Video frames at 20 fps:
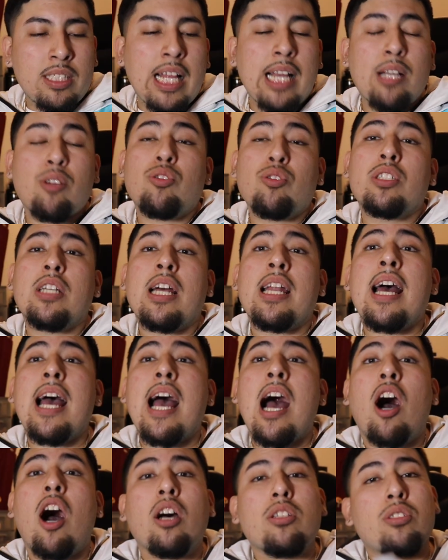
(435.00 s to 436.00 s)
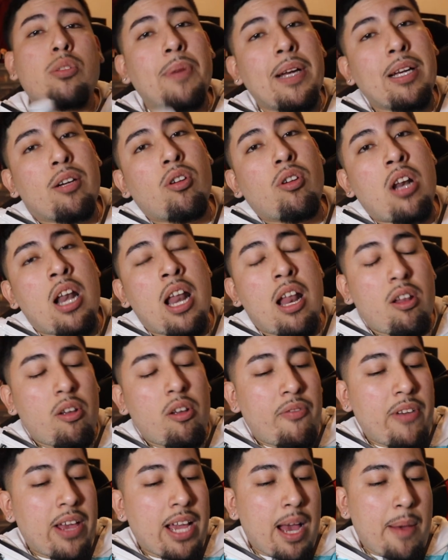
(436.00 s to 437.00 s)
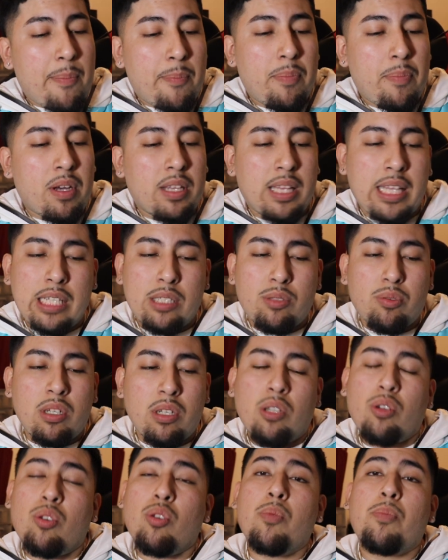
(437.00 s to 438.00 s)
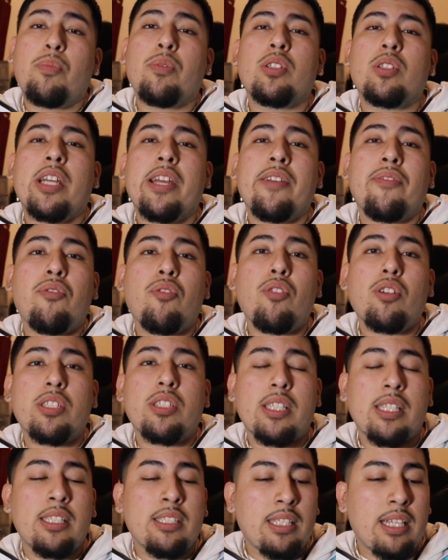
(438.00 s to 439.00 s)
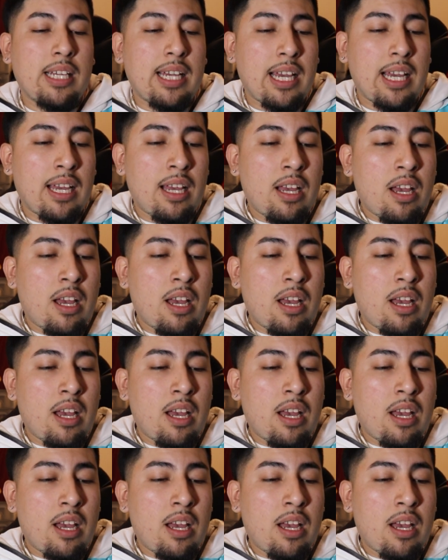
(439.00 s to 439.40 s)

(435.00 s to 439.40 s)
la kushara, also by Cornelio Vega, but this one, Grupo J4 sings it.